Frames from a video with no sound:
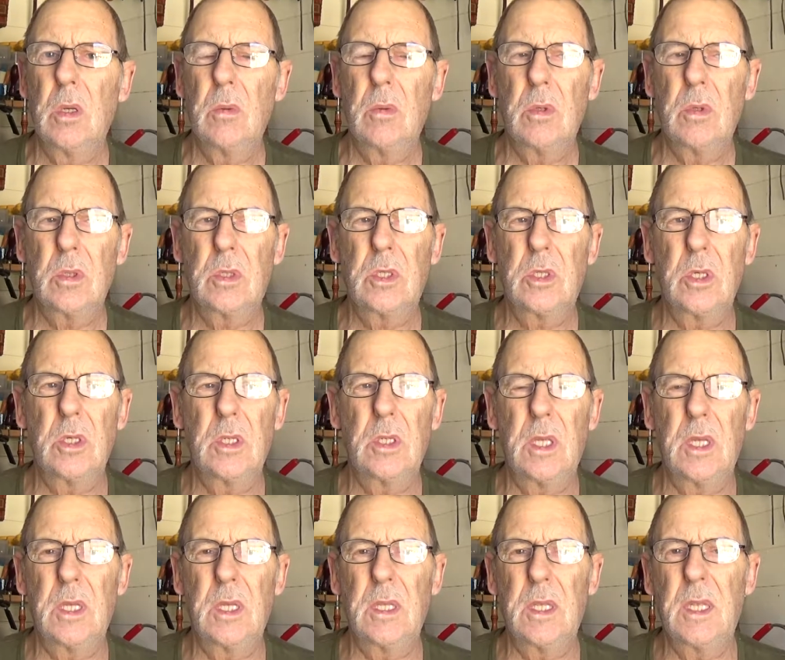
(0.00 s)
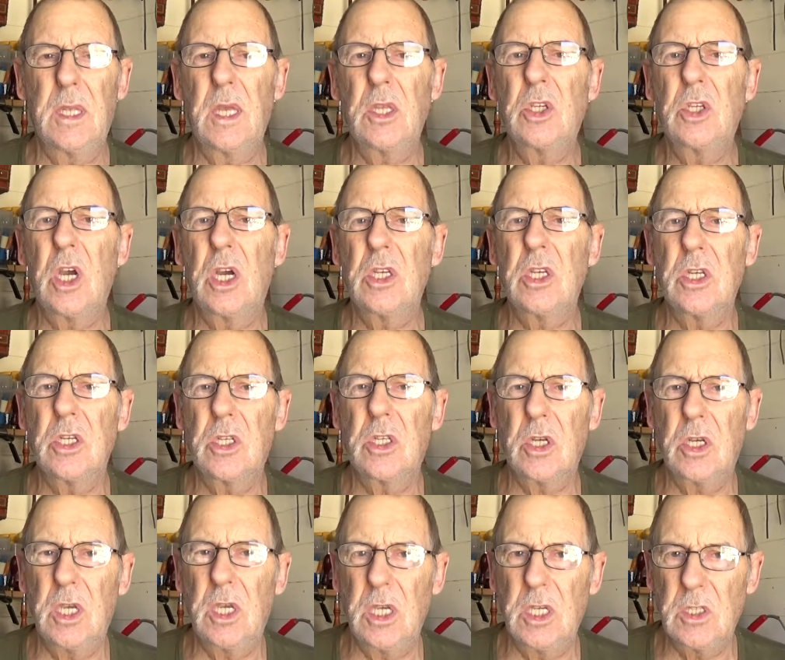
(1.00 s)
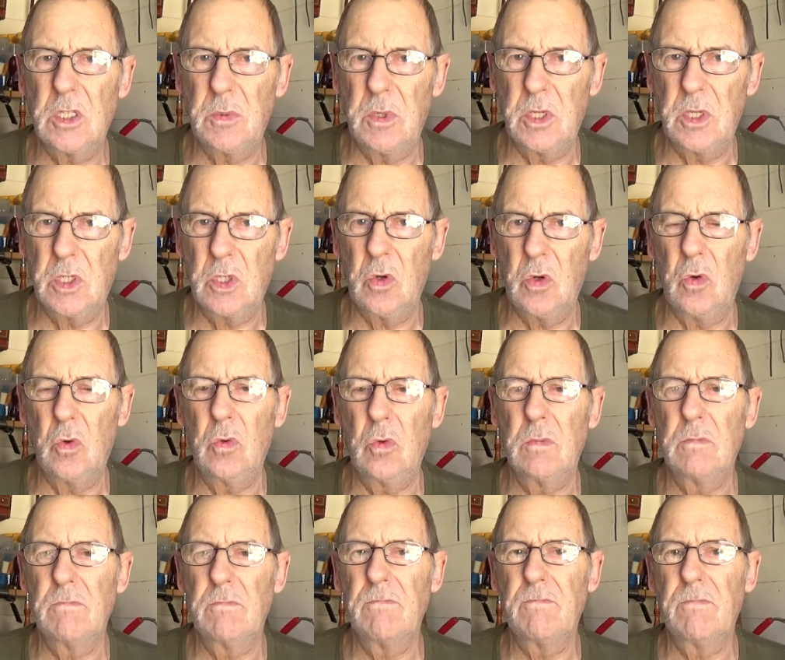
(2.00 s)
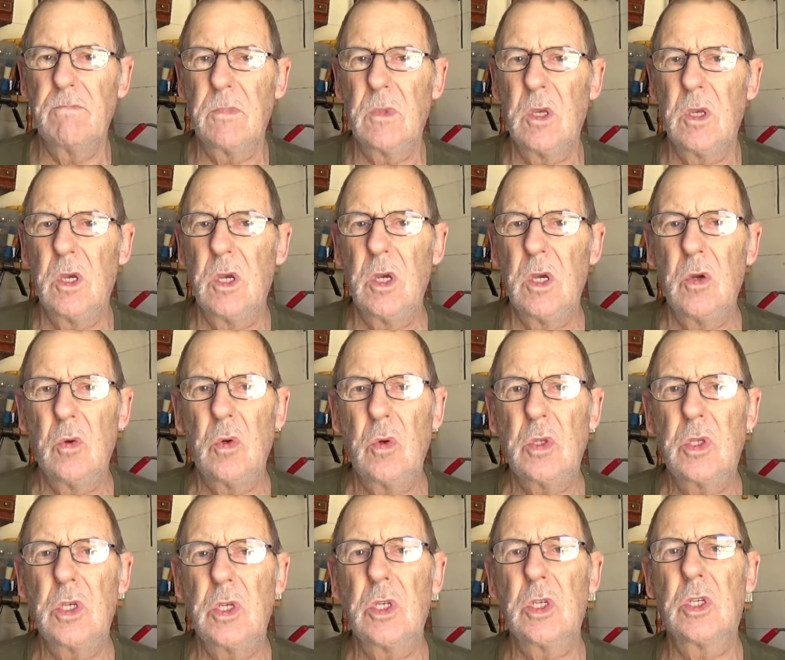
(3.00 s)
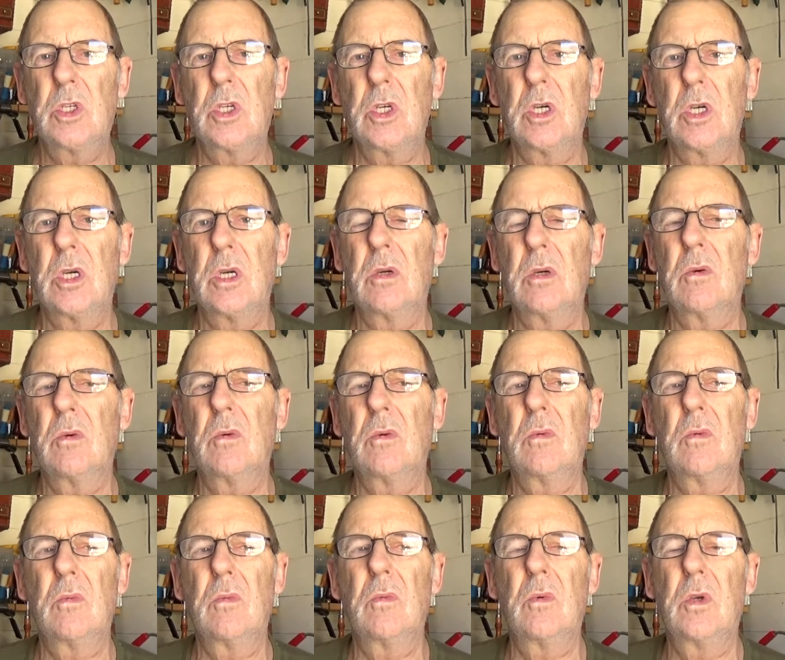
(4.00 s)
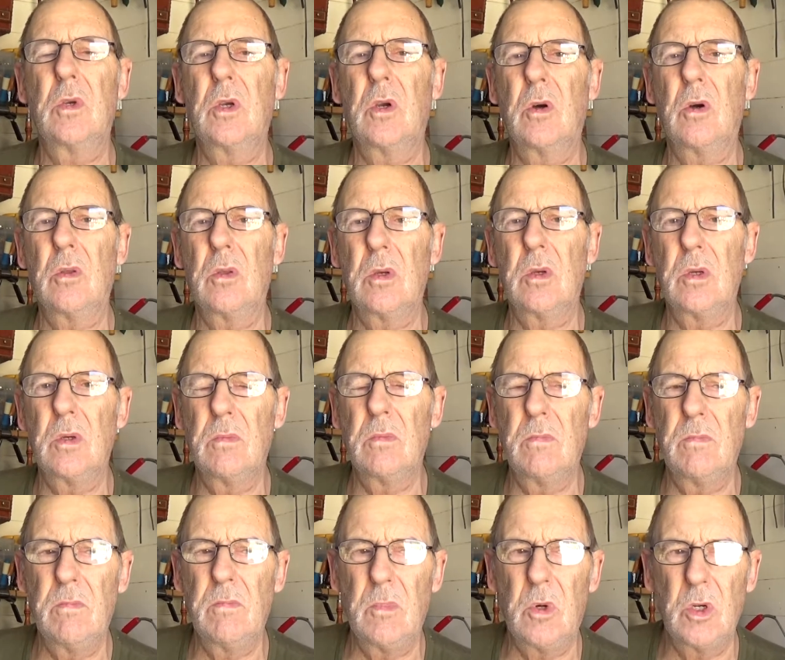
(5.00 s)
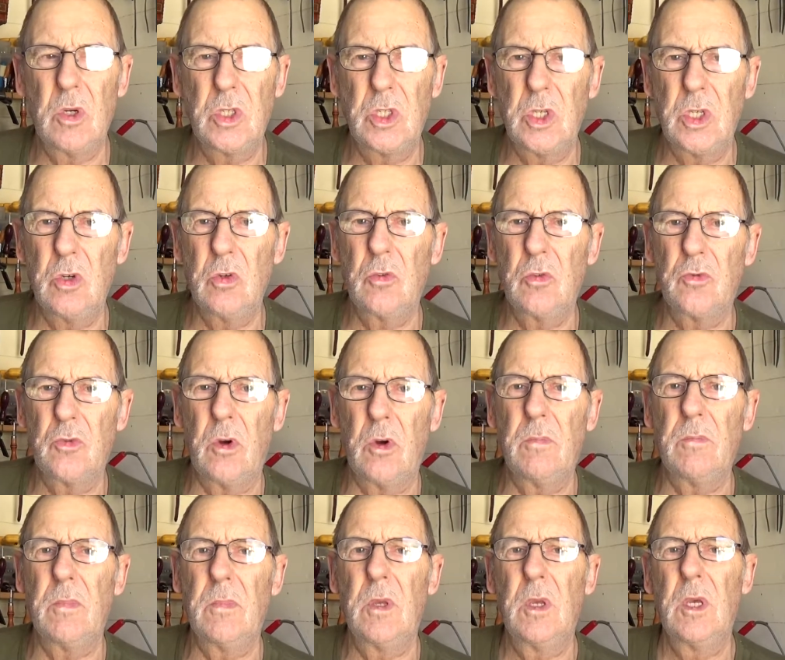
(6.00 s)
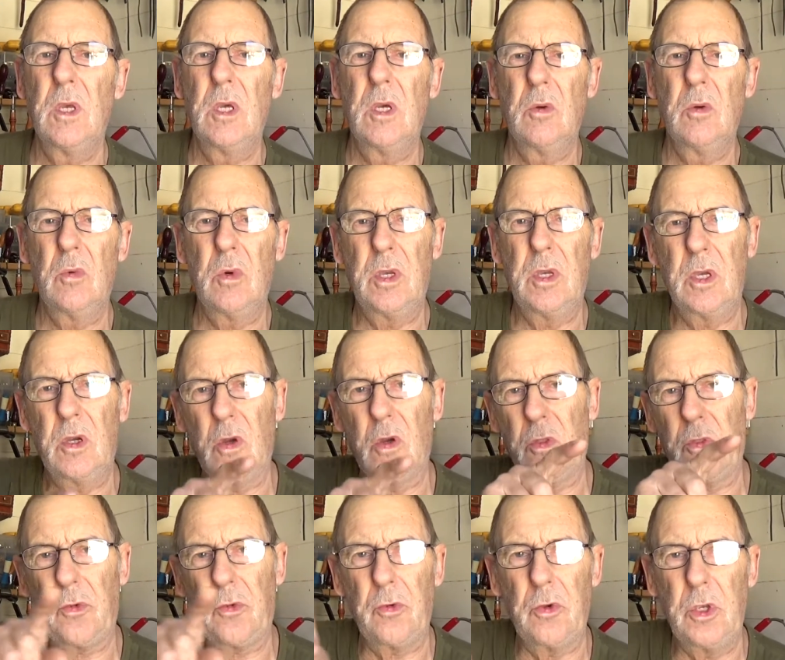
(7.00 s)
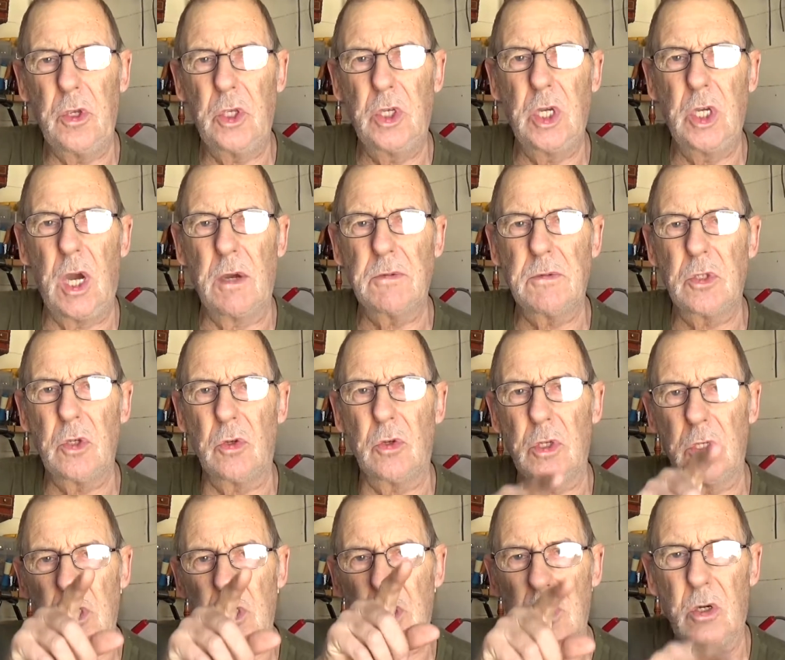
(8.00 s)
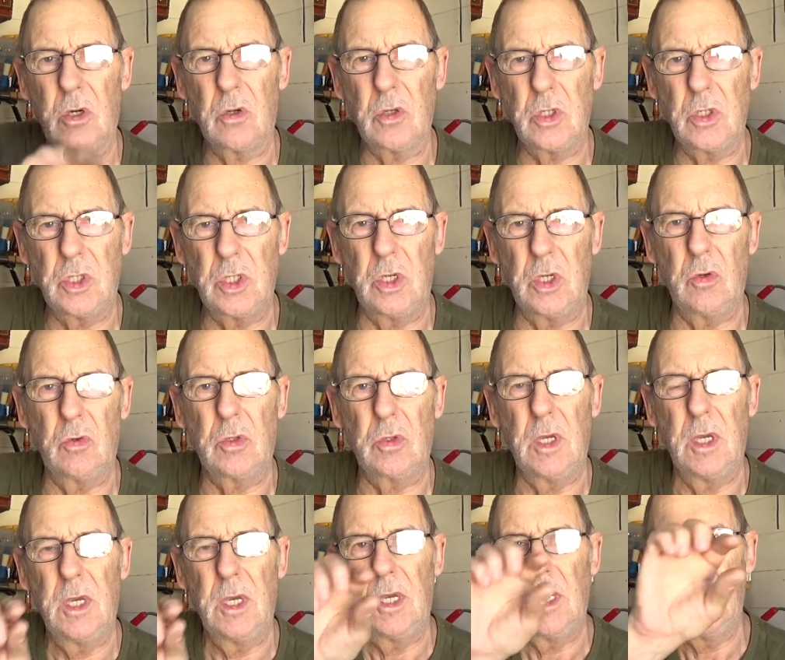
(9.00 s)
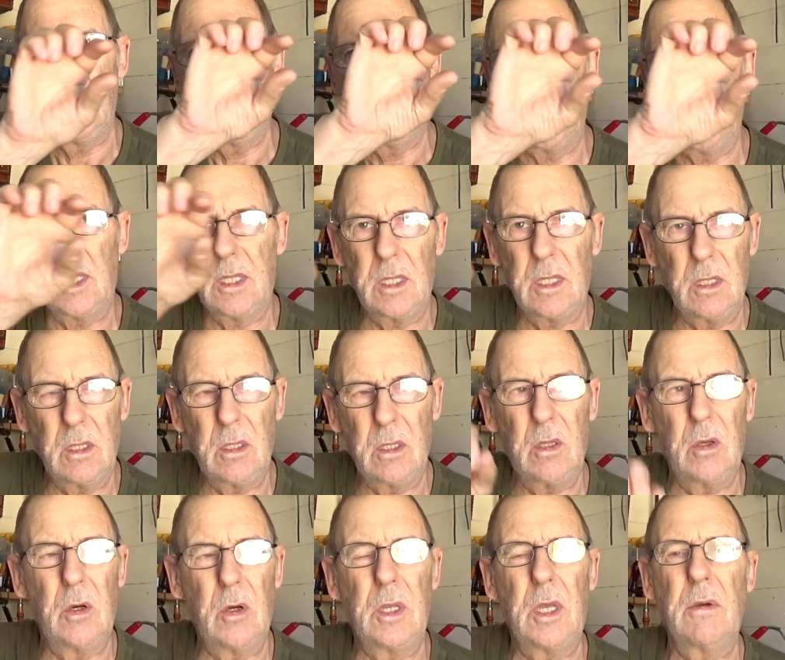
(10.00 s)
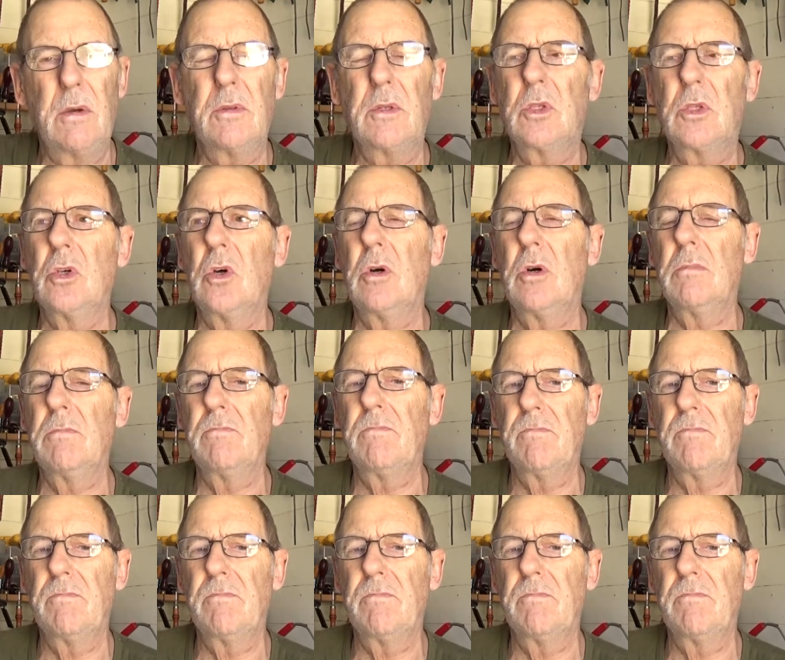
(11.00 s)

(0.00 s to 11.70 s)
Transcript: But then they changed it to Kingsmead School, which is where you got my shield from, where you got 3 chuffs on a shield and a line over the top.